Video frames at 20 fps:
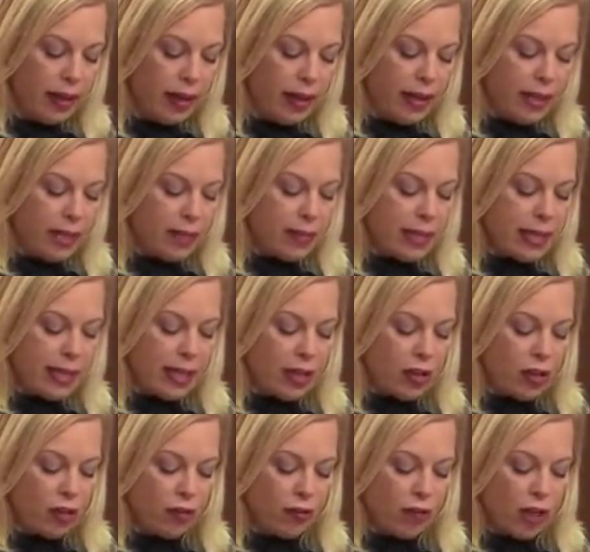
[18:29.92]
This
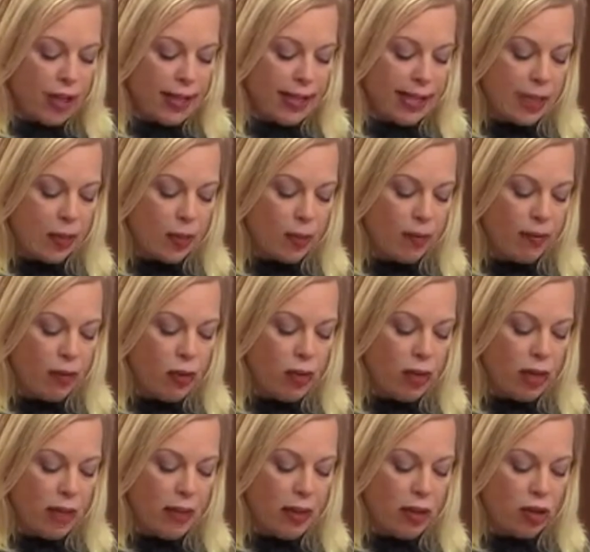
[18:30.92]
Miscarriage of Justice Review
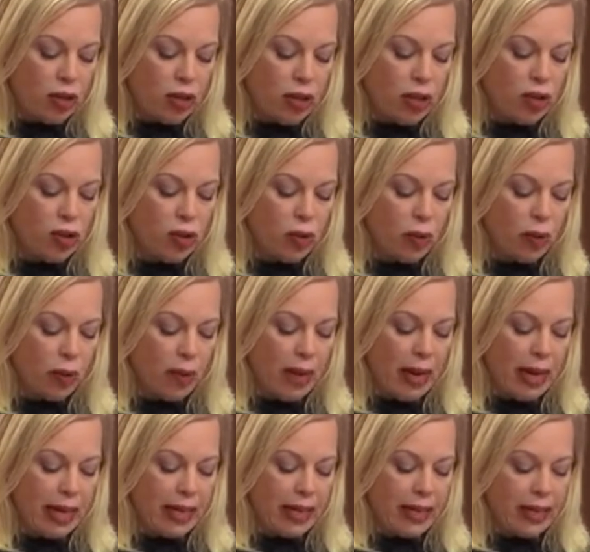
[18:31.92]
Commission should
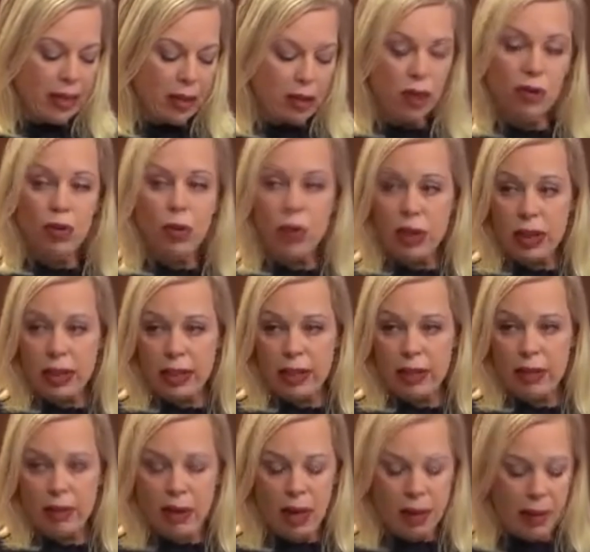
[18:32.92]
remain an
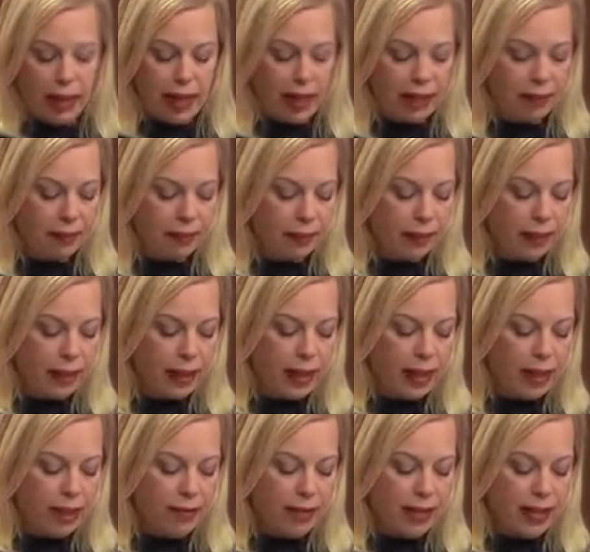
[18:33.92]
extraordinary remedy.
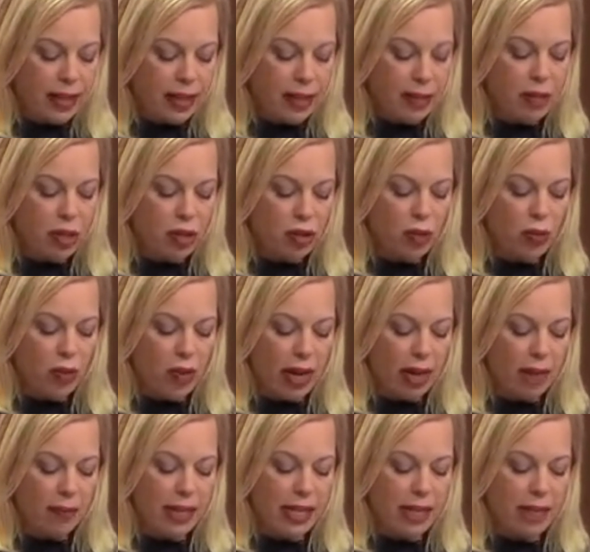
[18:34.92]
If this Commission
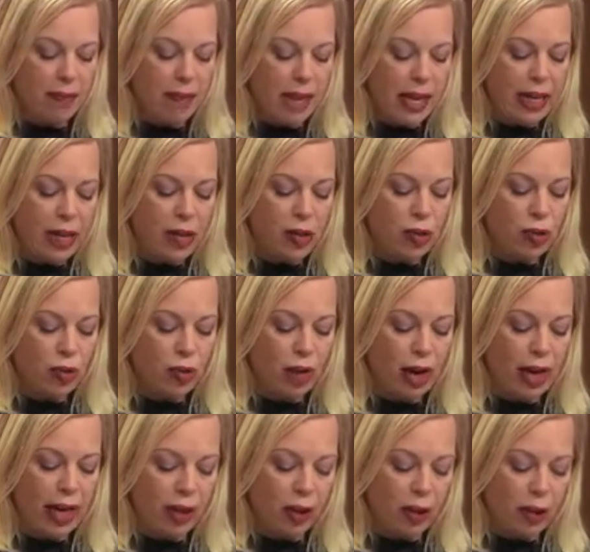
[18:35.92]
recommends many new
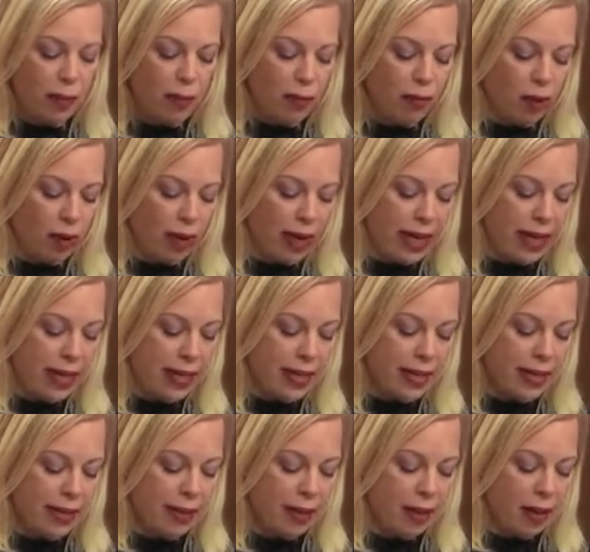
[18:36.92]
trials before
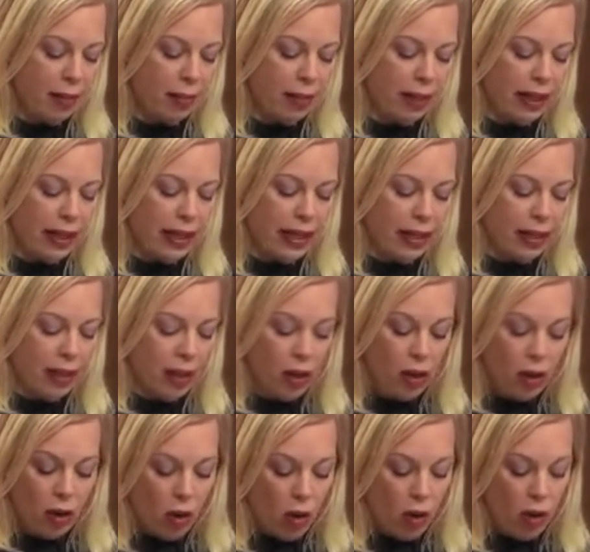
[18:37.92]
cases have completed
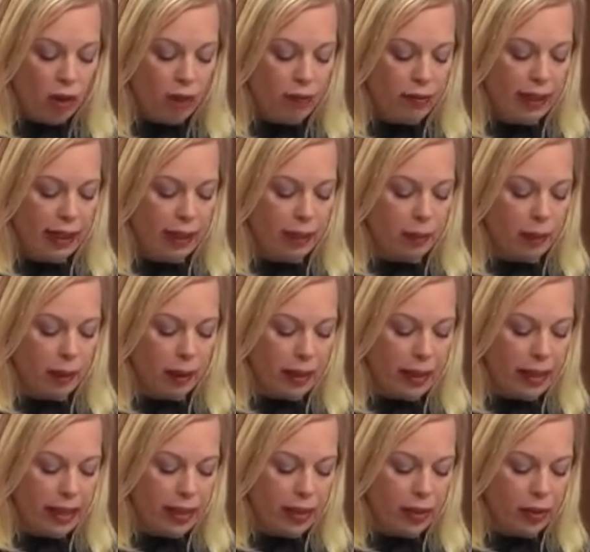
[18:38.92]
all available
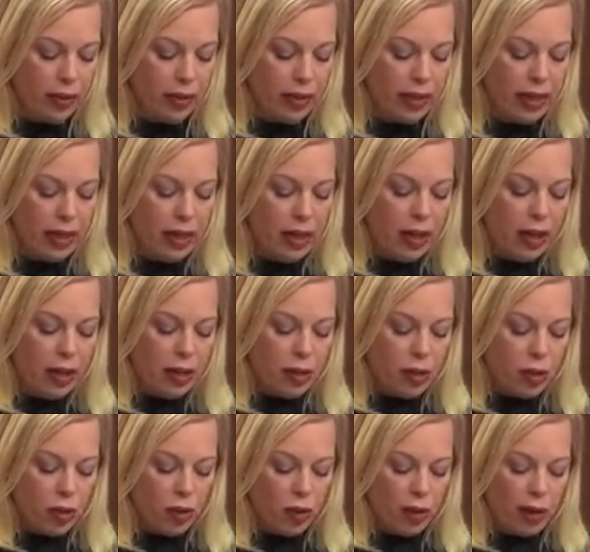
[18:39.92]
appeals, the
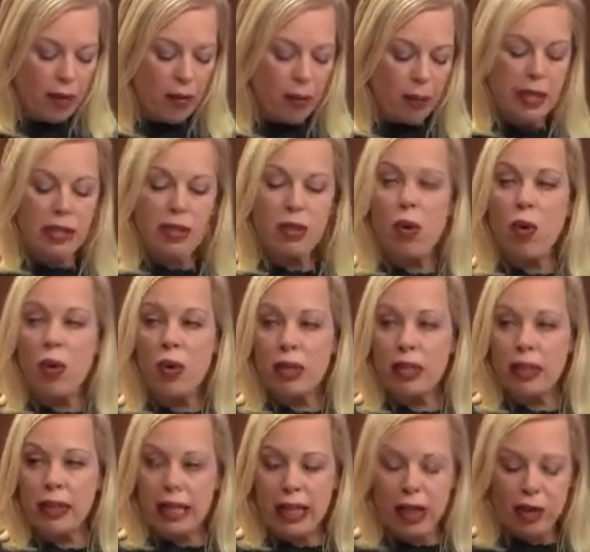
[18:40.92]
Trudeau government's court
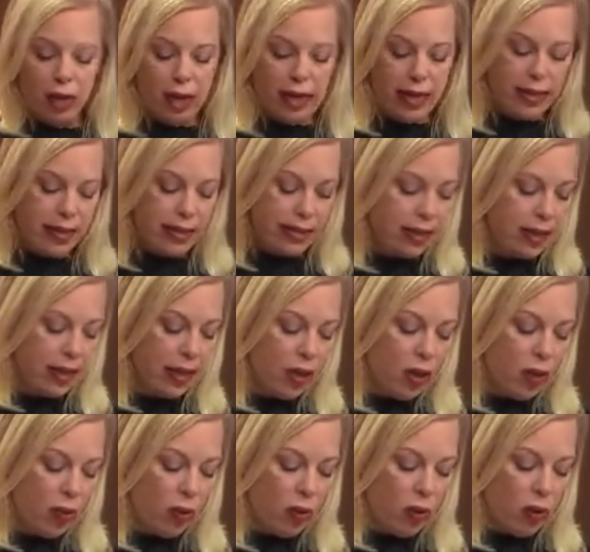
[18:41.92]
delay crisis
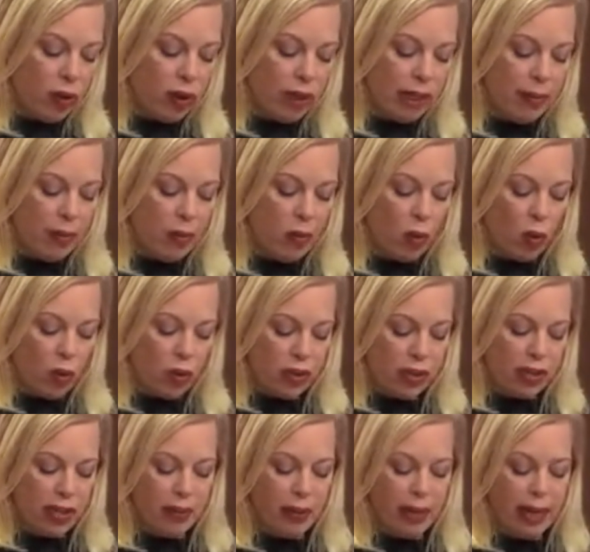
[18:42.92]
will only be
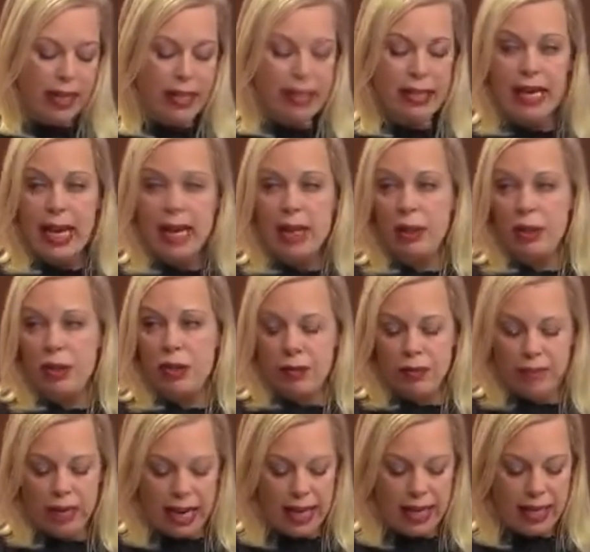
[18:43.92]
worsened by a deluge
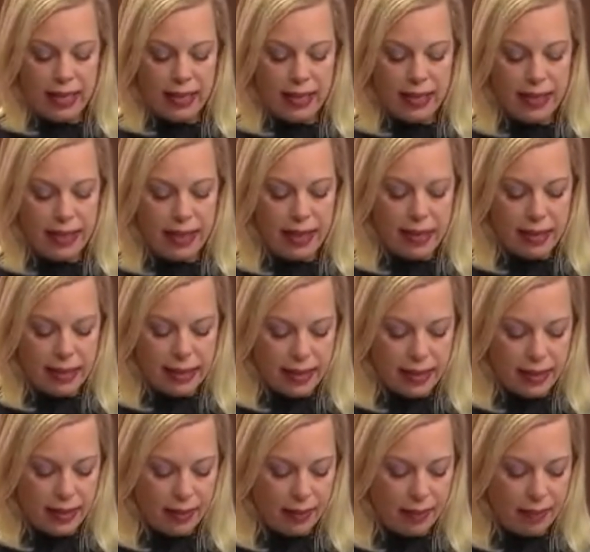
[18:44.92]
of cases in the
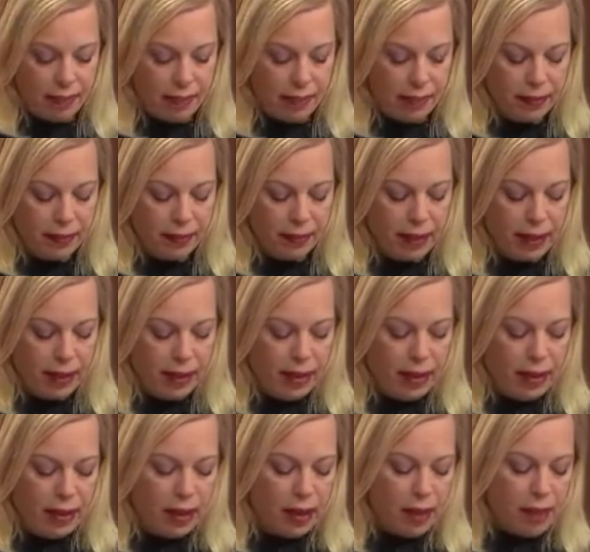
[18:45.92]
system.
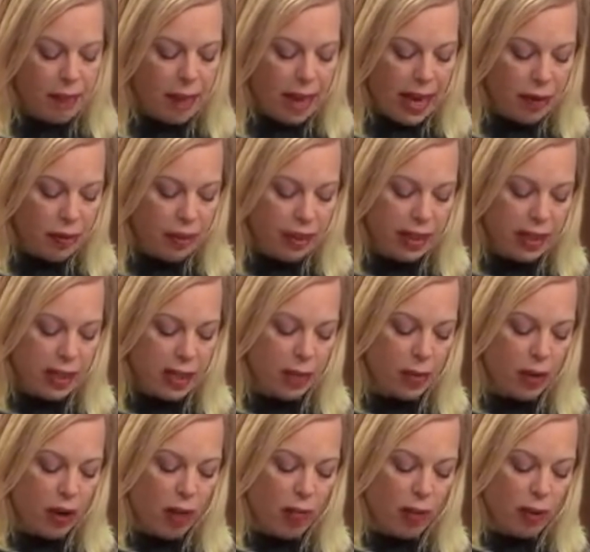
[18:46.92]
Compounding this
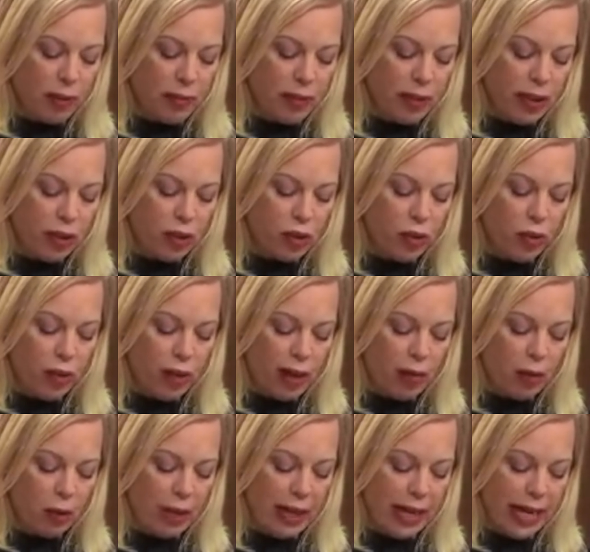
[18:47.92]
problem, the Trudeau
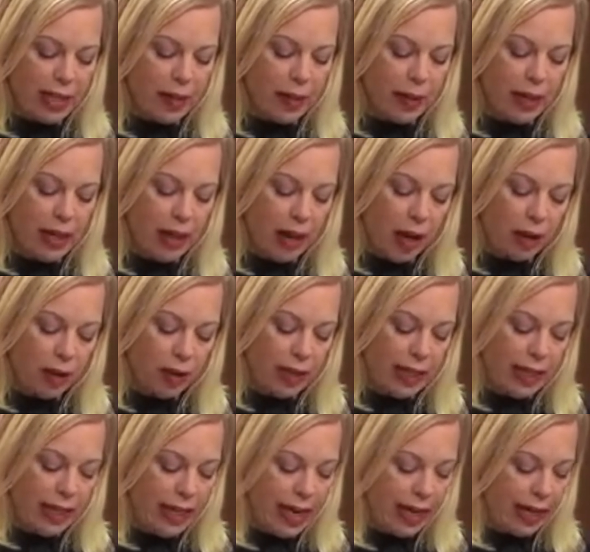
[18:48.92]
government has been utterly
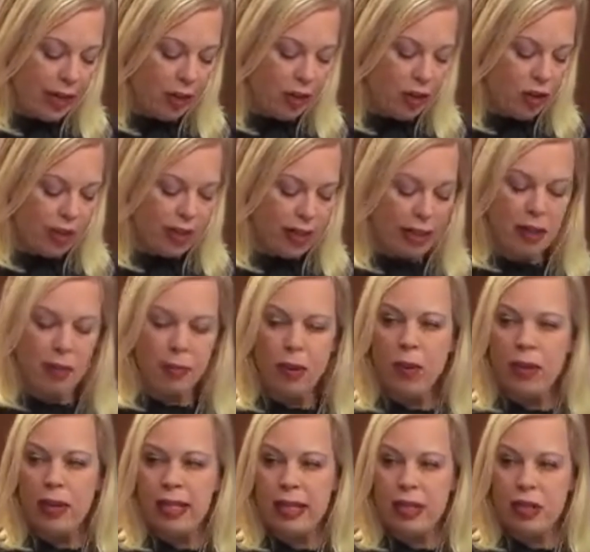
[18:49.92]
negligent in
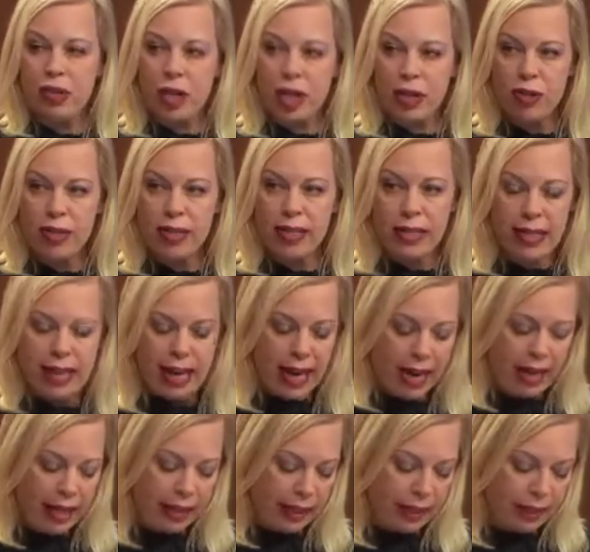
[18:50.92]
appointing judges in
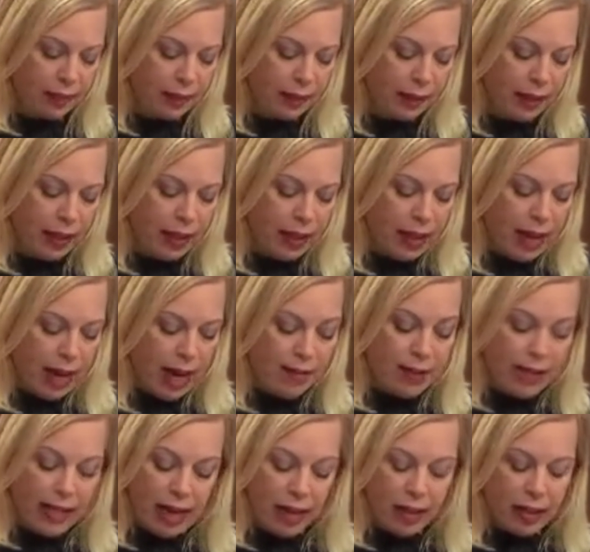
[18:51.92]
Canada. I've
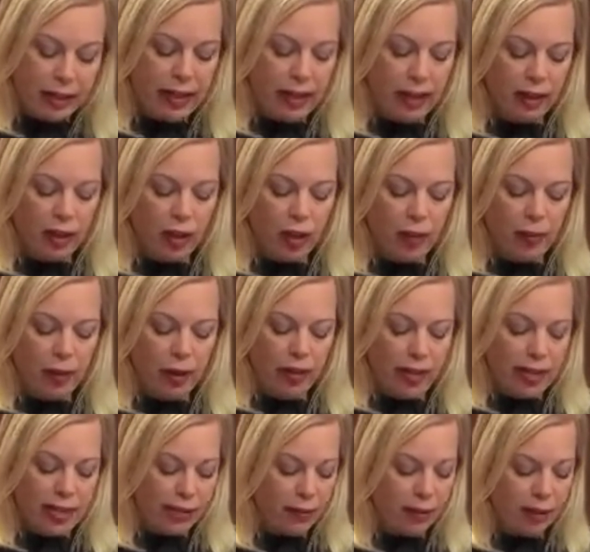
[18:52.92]
sounded the alarm on
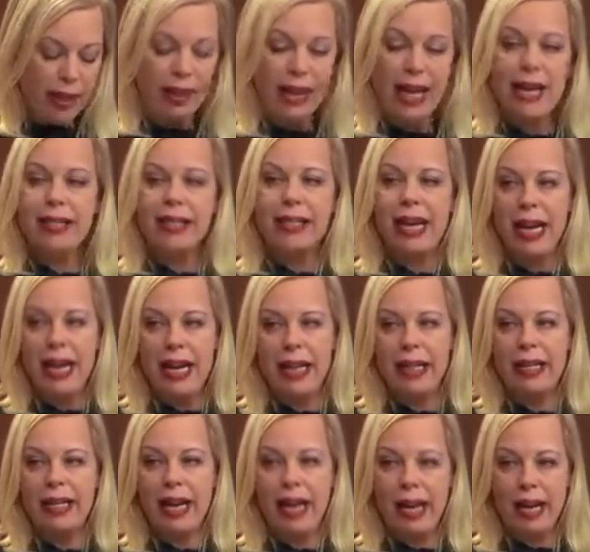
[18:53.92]
this for the last
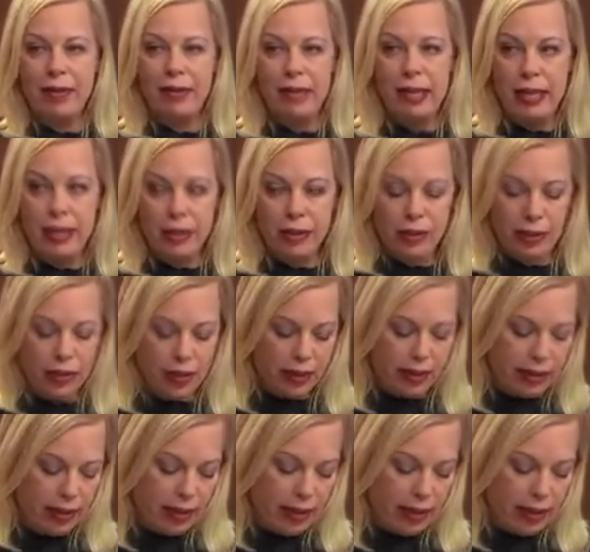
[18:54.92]
8.5 years.